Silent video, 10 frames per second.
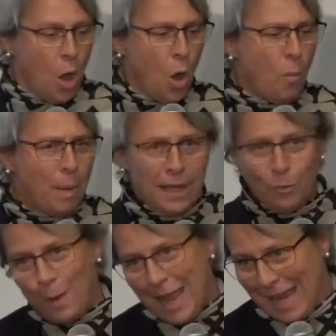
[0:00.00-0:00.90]
oh, by the
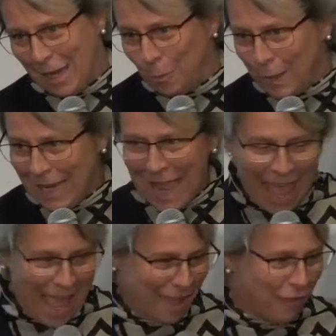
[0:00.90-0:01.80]
way, we
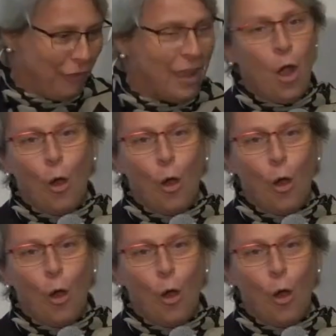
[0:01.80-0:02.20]
have